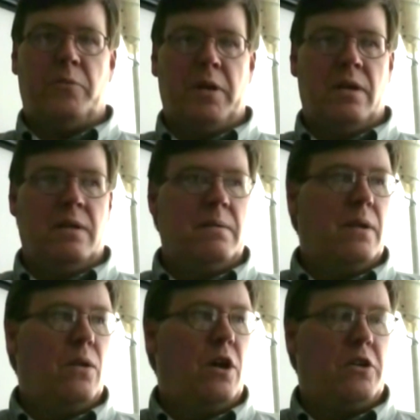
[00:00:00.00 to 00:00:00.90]
it's been a
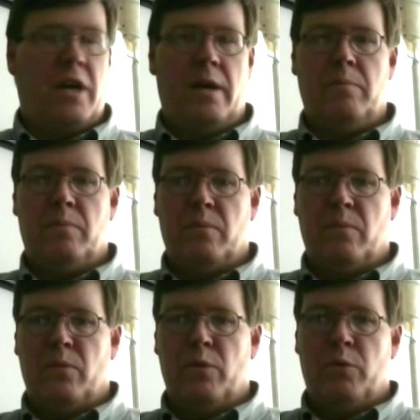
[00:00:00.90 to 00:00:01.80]
long
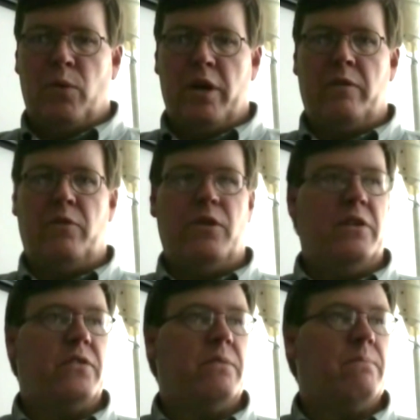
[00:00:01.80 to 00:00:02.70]
time. We've been waiting for
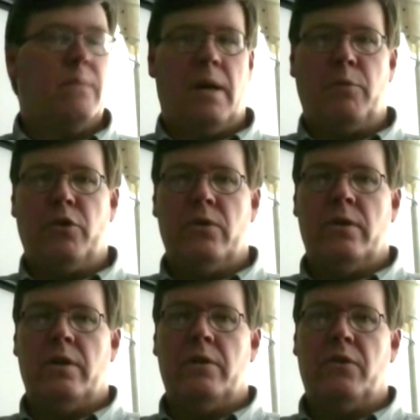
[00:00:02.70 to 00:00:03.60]
this
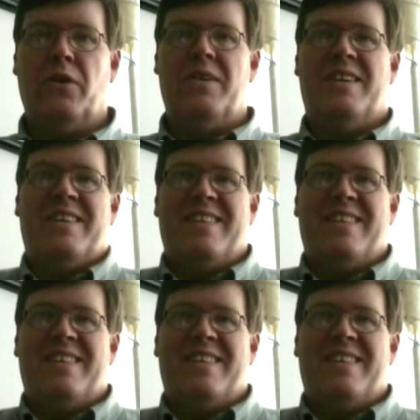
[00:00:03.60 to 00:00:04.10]
opportunity. So,